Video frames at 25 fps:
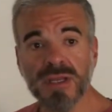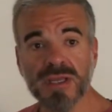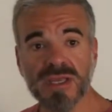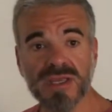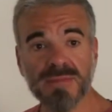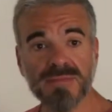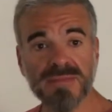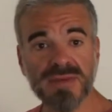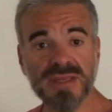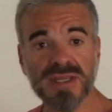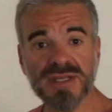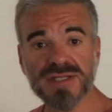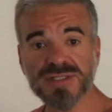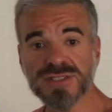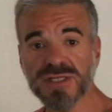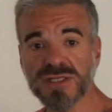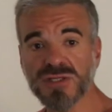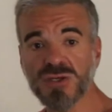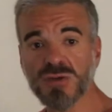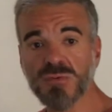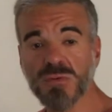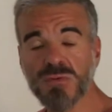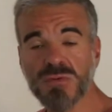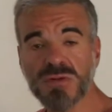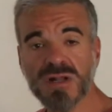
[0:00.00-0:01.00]
It means that
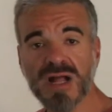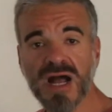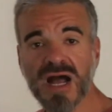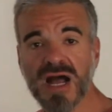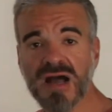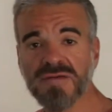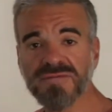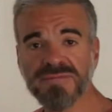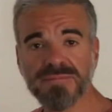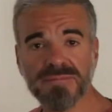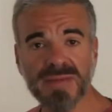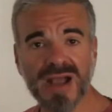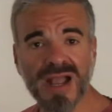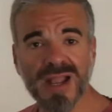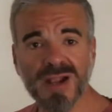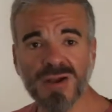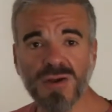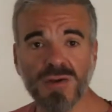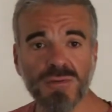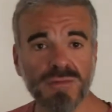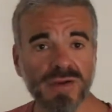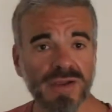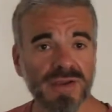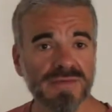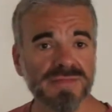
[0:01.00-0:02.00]
you will have
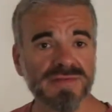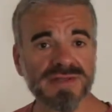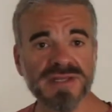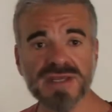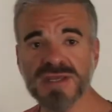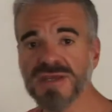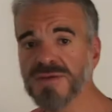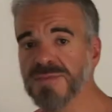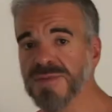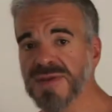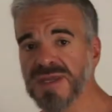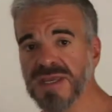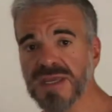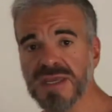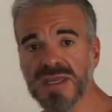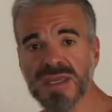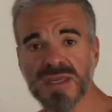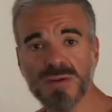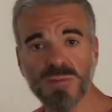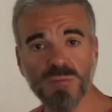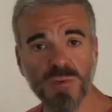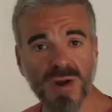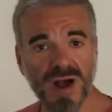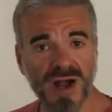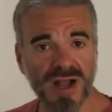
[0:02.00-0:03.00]
microwave,
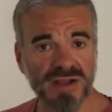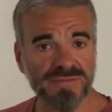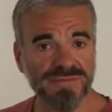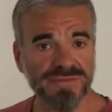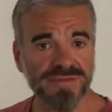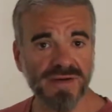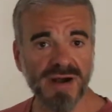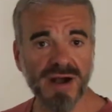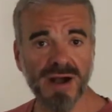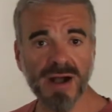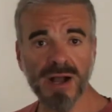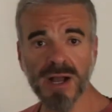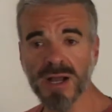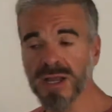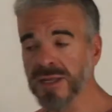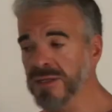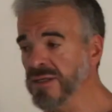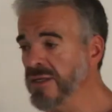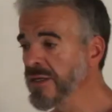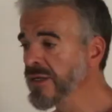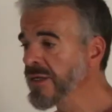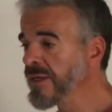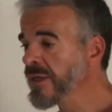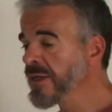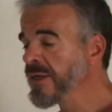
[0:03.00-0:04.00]
TV,
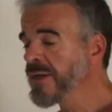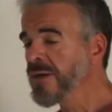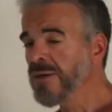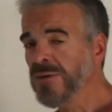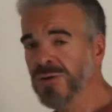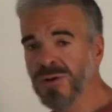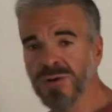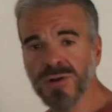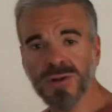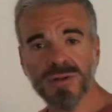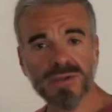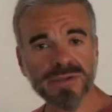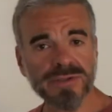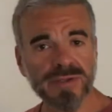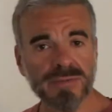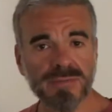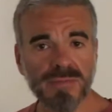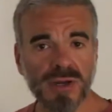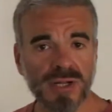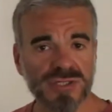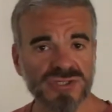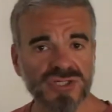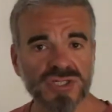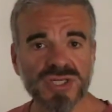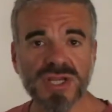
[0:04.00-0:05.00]
Wi-Fi, all the
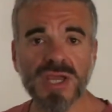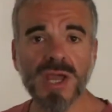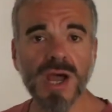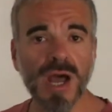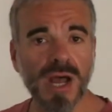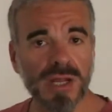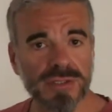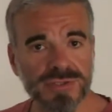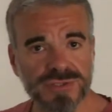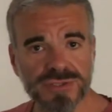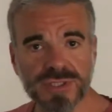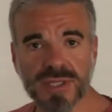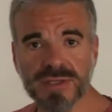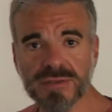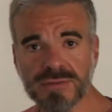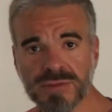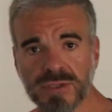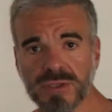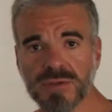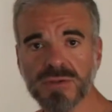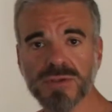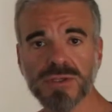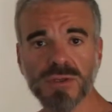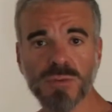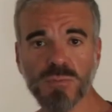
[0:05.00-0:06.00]
mods and cons that
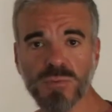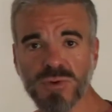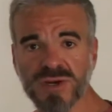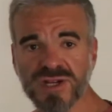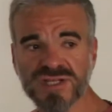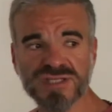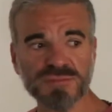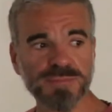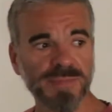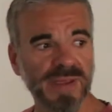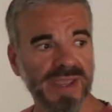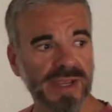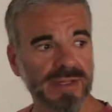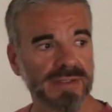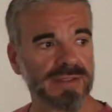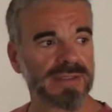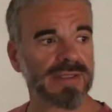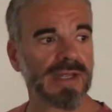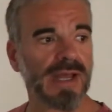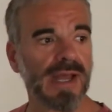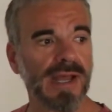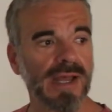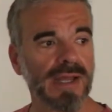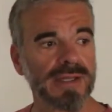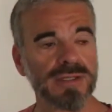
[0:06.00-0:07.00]
you would expect
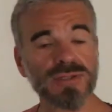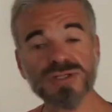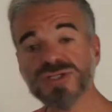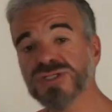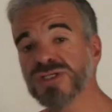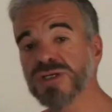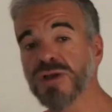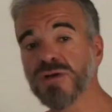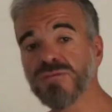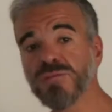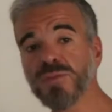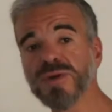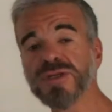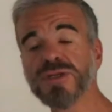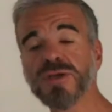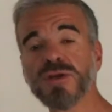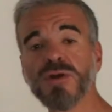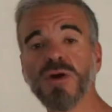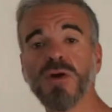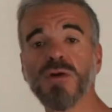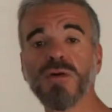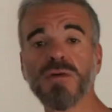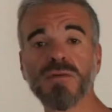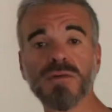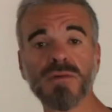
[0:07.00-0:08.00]
yourself when you
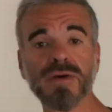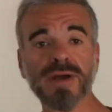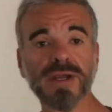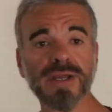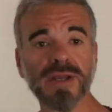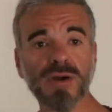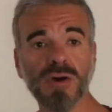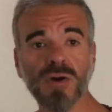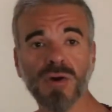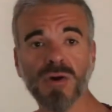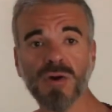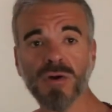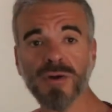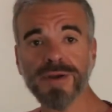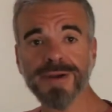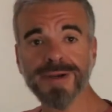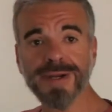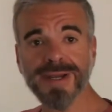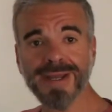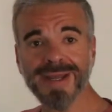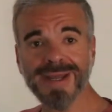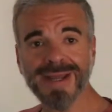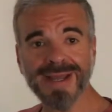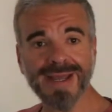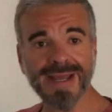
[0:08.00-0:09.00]
go
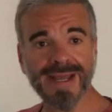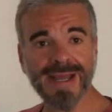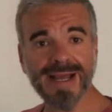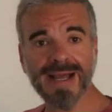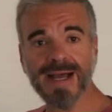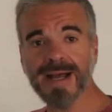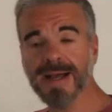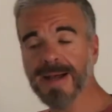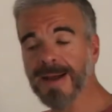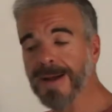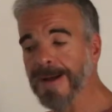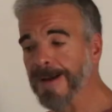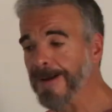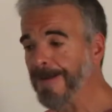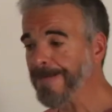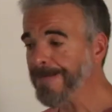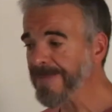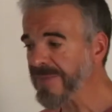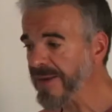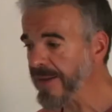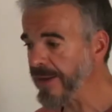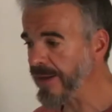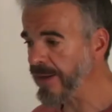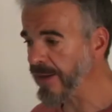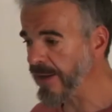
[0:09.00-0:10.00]
on
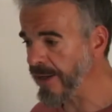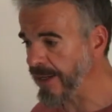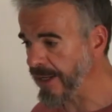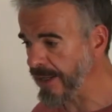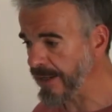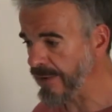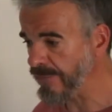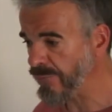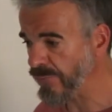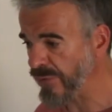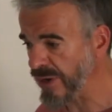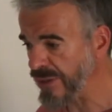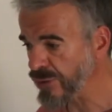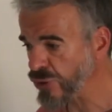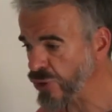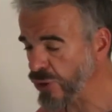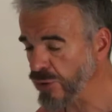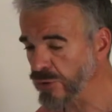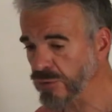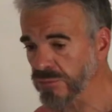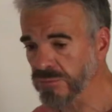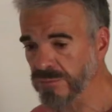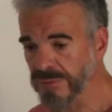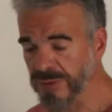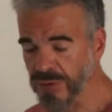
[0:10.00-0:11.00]
a
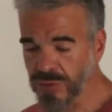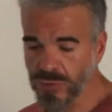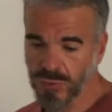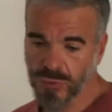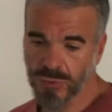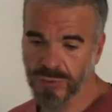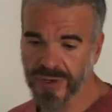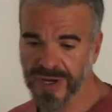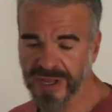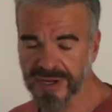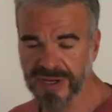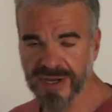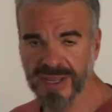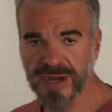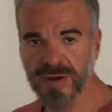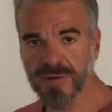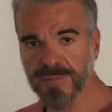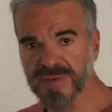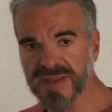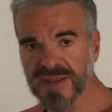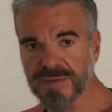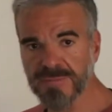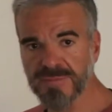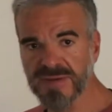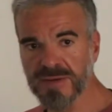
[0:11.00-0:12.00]
rental or an
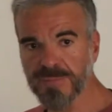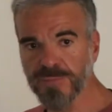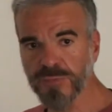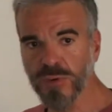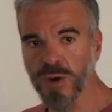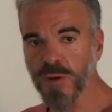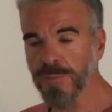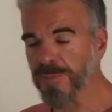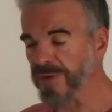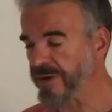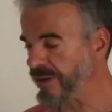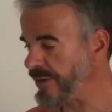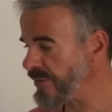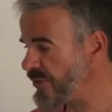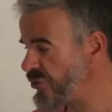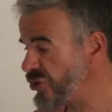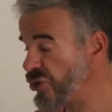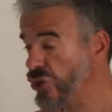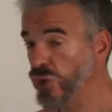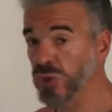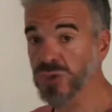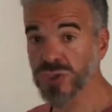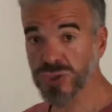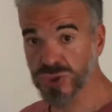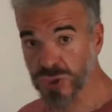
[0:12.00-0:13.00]
Airbnb property, a
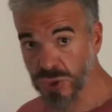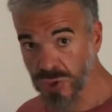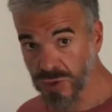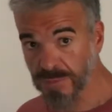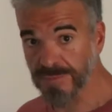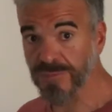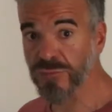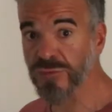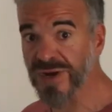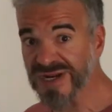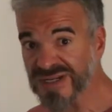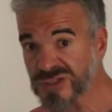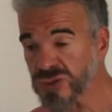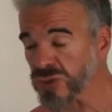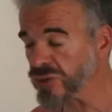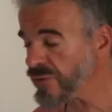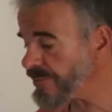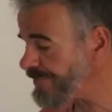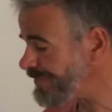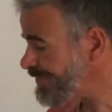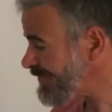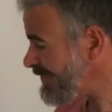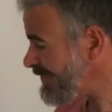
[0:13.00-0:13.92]
short-term rental.